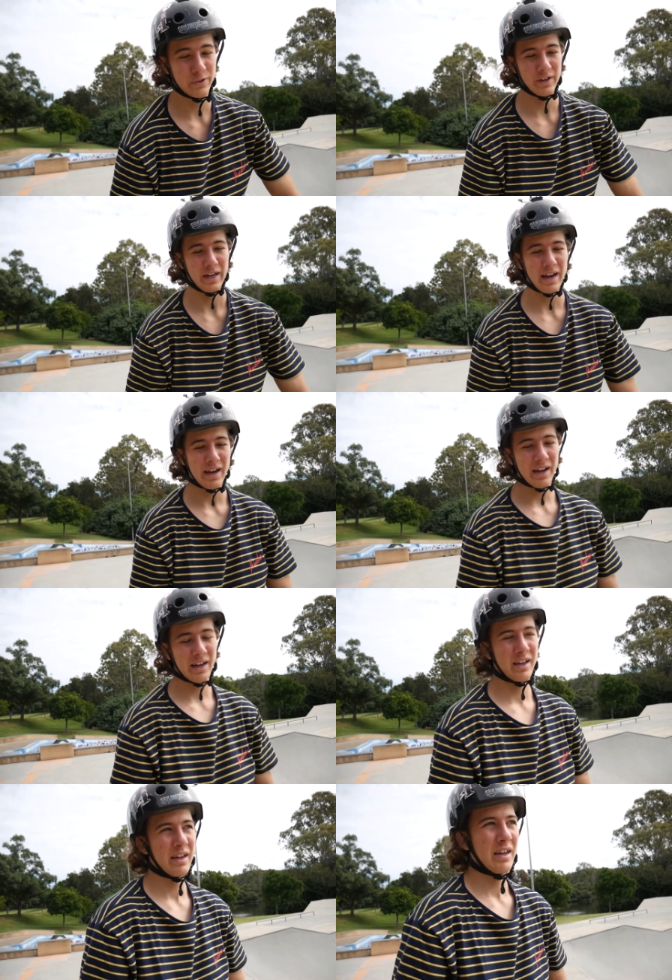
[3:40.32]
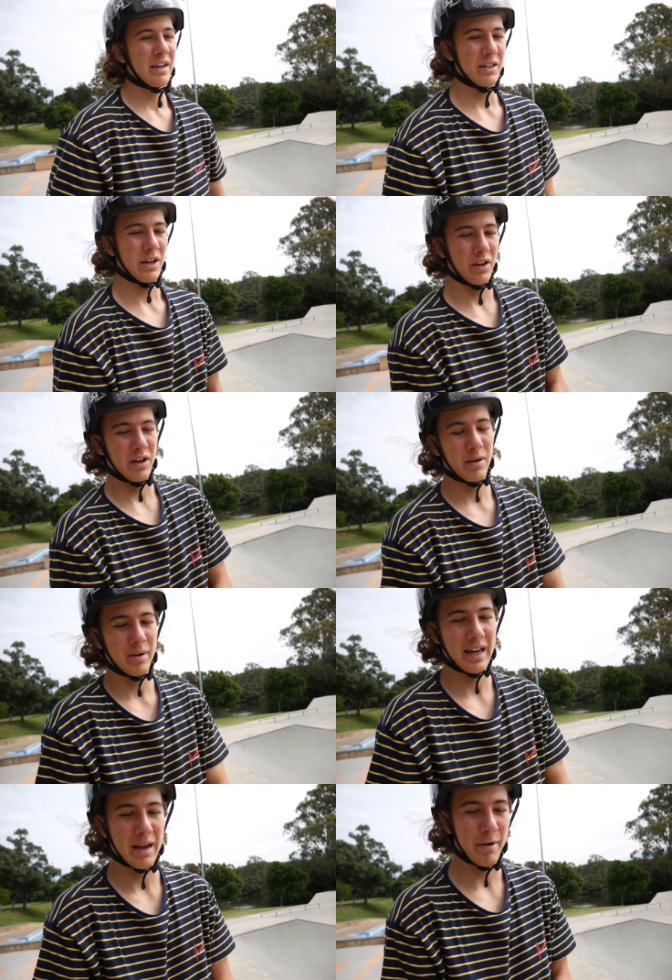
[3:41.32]
trick, eh? So I'm
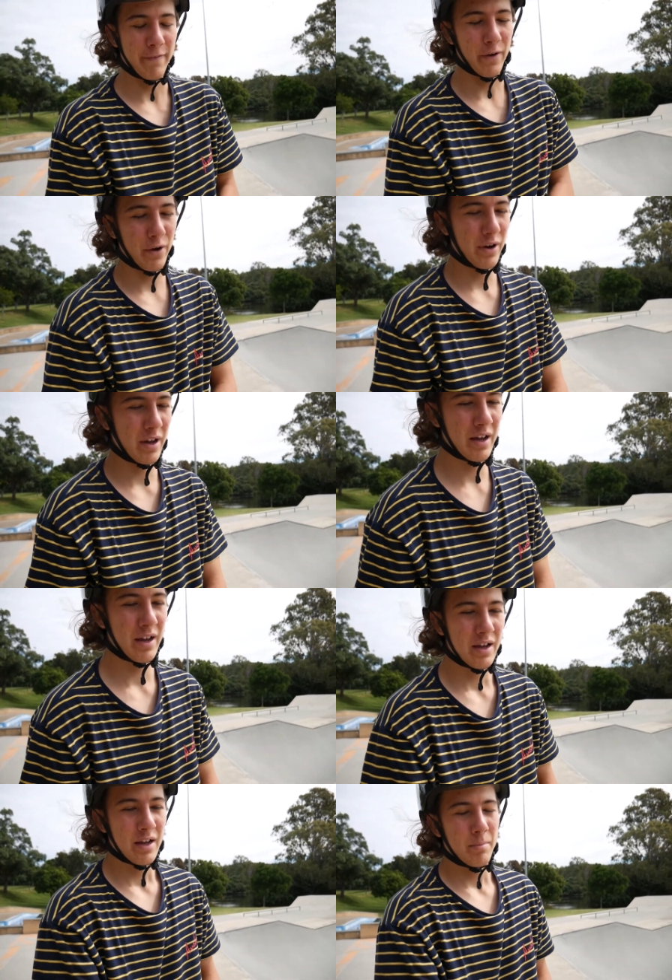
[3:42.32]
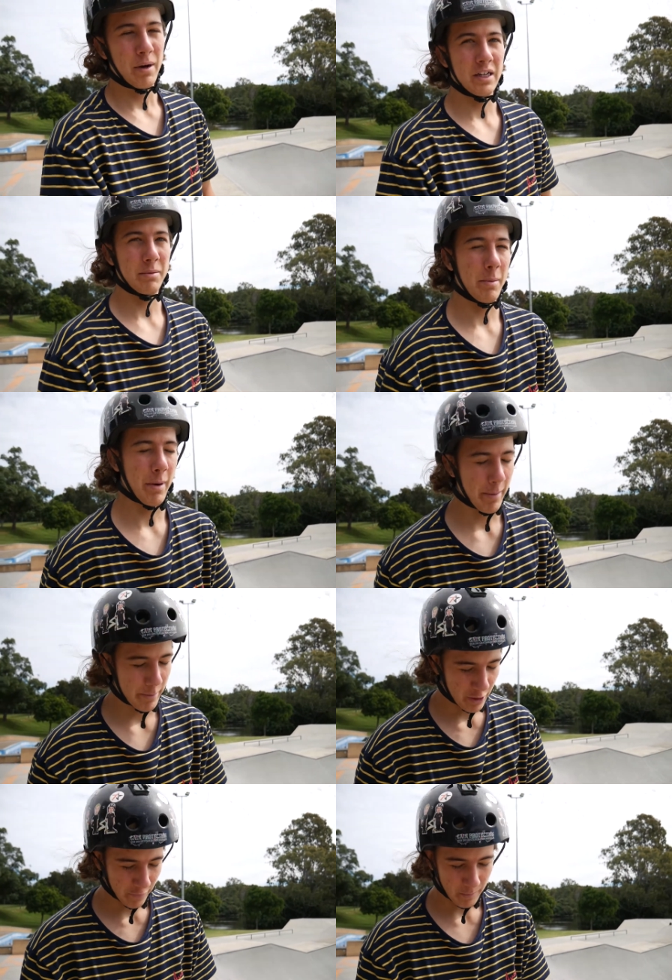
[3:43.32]
gonna get my phone, pass me my
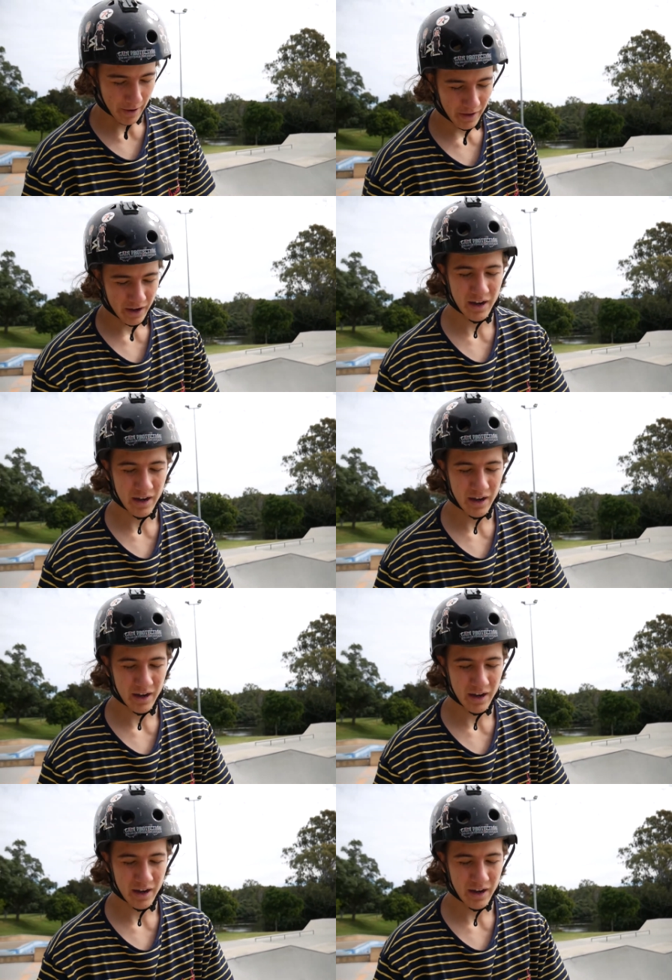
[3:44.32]
beautiful mother.